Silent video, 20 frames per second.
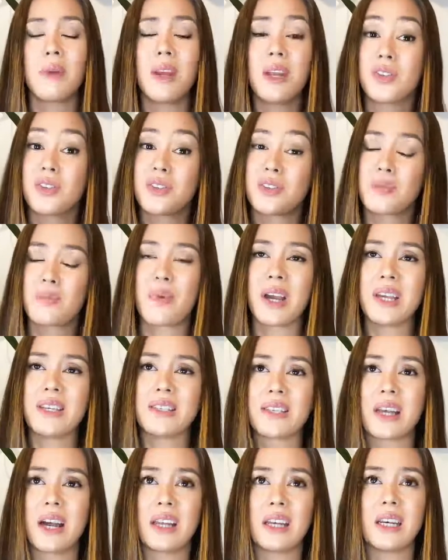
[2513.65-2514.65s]
age as my
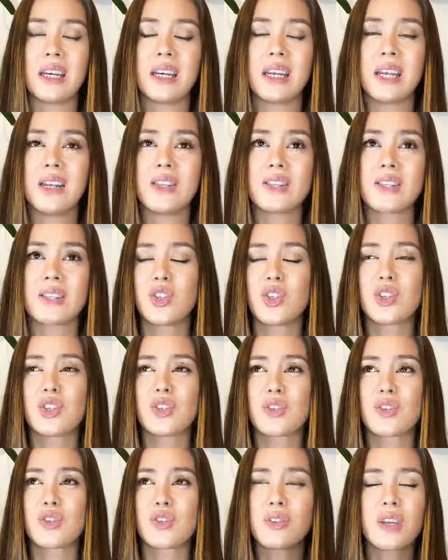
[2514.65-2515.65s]
son, it's
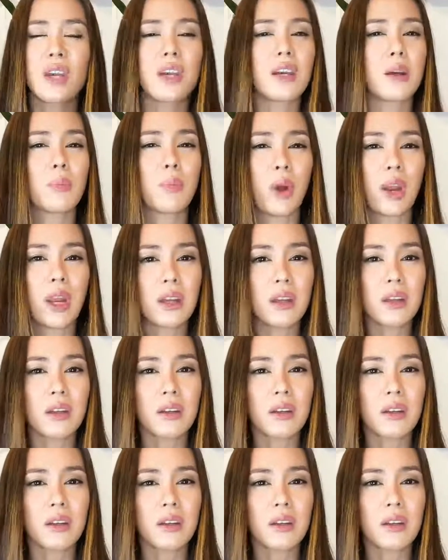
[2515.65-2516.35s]
just take a break